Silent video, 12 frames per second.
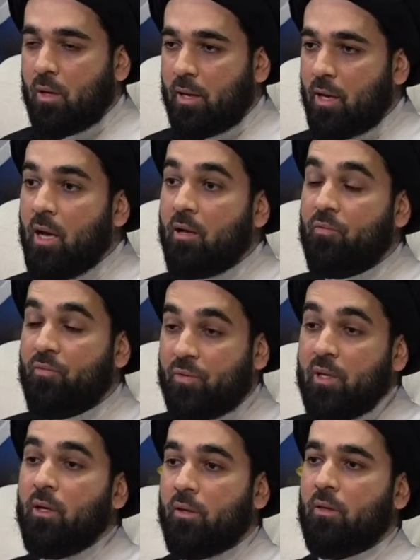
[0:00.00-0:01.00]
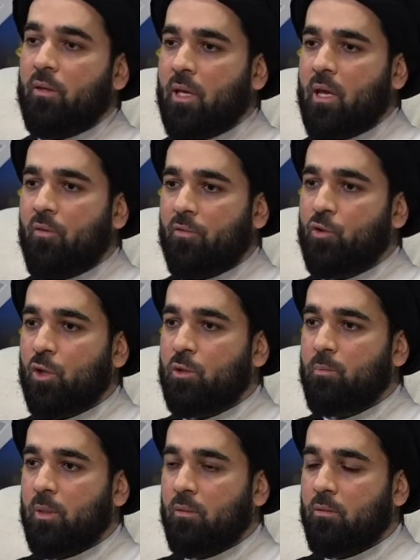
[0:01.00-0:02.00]
And I fear the day of
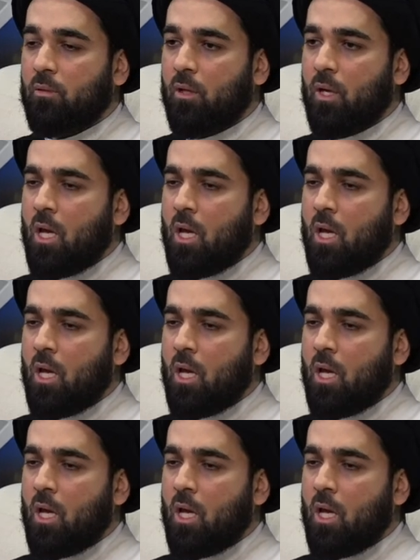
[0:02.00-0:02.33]
judgment.